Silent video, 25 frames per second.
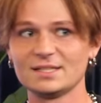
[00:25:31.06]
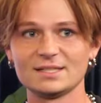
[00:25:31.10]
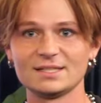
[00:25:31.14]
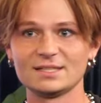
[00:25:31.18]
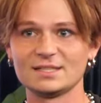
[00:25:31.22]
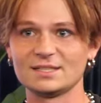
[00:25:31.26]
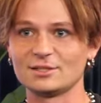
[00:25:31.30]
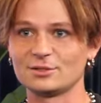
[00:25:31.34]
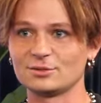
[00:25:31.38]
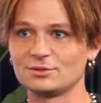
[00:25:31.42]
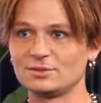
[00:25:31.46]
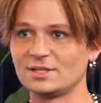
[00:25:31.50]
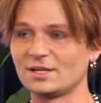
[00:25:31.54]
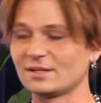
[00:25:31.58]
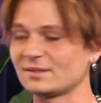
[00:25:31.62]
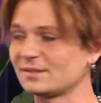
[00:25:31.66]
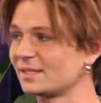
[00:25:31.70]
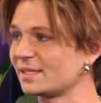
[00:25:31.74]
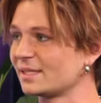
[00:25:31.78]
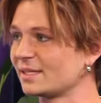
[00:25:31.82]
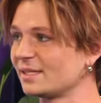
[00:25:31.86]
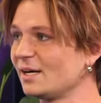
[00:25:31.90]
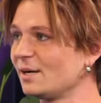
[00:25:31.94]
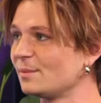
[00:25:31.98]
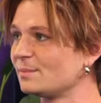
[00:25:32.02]
you know,
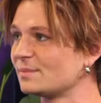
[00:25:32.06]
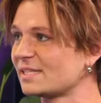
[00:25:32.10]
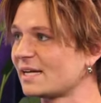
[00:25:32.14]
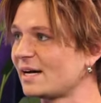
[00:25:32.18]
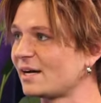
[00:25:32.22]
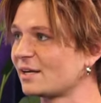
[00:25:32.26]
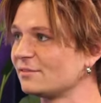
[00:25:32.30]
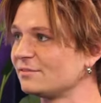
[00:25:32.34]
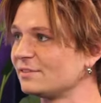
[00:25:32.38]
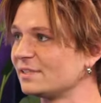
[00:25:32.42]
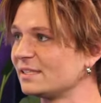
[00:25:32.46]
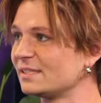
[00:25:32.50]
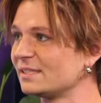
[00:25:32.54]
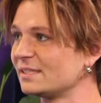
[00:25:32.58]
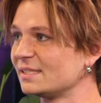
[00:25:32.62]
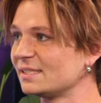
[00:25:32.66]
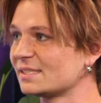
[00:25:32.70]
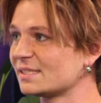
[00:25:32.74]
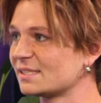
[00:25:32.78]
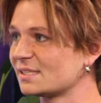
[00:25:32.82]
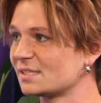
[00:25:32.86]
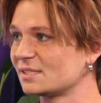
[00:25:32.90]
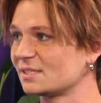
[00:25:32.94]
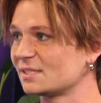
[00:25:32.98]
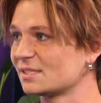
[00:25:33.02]
nothing comes out of it and
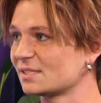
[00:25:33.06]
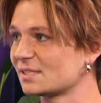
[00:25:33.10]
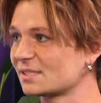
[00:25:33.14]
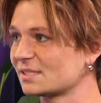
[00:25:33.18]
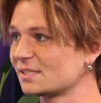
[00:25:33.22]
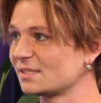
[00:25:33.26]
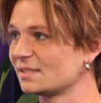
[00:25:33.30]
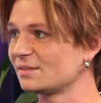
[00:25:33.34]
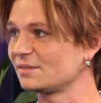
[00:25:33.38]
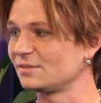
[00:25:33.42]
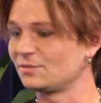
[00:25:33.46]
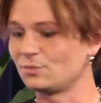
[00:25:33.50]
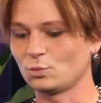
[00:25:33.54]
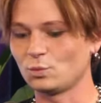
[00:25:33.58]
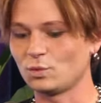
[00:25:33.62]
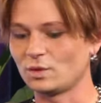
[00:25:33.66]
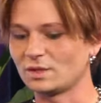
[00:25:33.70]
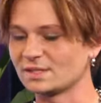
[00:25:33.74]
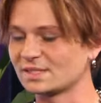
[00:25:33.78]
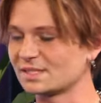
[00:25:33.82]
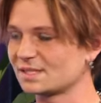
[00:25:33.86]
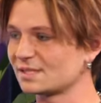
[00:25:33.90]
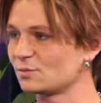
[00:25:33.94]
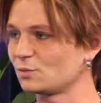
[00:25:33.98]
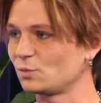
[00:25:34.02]
this is just
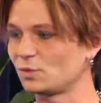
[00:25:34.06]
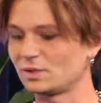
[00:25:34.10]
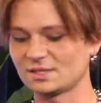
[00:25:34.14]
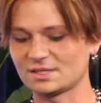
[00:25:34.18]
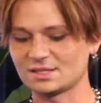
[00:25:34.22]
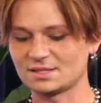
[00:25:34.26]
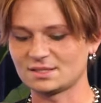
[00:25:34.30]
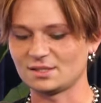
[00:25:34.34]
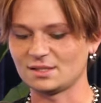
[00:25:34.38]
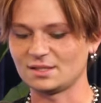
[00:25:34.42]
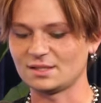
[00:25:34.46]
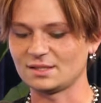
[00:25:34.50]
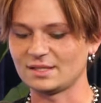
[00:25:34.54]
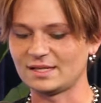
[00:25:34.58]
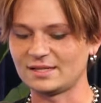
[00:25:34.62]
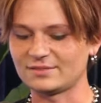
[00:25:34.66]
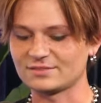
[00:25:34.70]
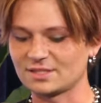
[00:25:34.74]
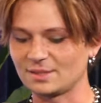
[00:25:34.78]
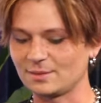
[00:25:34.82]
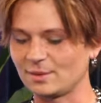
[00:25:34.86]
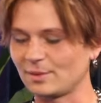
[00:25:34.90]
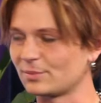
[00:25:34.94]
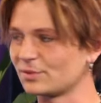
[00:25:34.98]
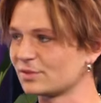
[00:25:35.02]
once in a
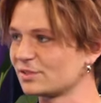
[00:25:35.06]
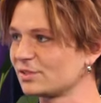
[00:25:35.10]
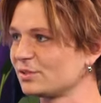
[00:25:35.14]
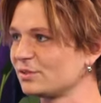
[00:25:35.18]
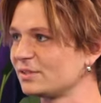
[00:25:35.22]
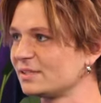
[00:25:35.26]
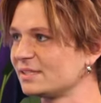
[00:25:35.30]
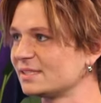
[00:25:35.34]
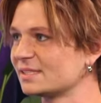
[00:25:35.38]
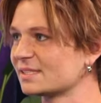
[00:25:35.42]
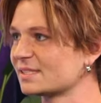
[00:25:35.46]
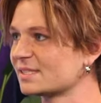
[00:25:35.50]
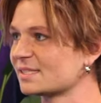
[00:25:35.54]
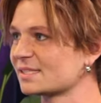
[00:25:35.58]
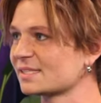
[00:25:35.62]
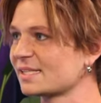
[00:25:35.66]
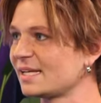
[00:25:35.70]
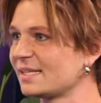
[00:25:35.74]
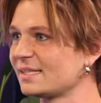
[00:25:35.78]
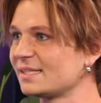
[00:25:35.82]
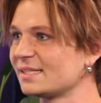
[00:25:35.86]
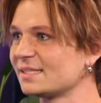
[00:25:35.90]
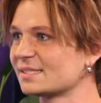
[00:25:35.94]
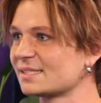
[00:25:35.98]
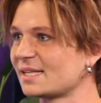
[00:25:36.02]
lifetime opportunity just to
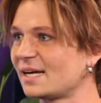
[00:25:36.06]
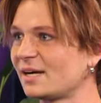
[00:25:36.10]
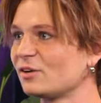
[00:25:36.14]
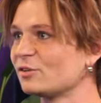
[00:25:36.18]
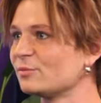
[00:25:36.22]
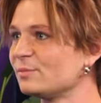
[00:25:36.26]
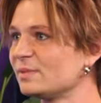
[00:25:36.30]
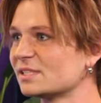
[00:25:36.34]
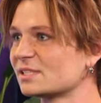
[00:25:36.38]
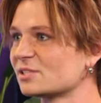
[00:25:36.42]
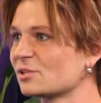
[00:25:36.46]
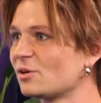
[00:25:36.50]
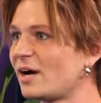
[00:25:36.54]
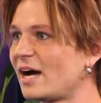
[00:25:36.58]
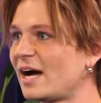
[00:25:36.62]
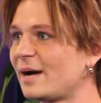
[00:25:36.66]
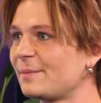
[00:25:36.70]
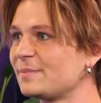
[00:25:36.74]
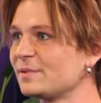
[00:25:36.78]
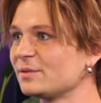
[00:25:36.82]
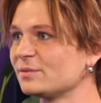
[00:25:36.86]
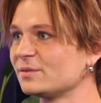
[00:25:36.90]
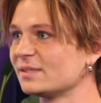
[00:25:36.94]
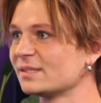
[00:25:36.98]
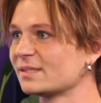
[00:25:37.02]
skate this, I would be so
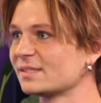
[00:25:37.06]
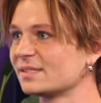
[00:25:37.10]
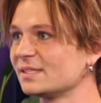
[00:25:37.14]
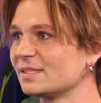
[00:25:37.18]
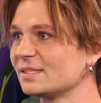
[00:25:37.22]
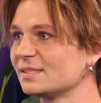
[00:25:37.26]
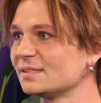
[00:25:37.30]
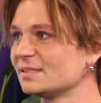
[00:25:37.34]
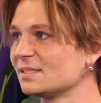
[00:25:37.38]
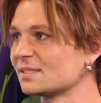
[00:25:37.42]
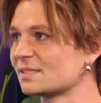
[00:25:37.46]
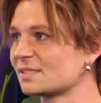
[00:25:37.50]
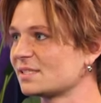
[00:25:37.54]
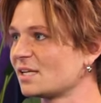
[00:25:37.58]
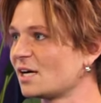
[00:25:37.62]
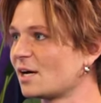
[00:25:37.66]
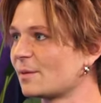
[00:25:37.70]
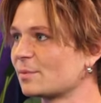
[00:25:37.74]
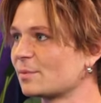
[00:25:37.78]
happy with it, just the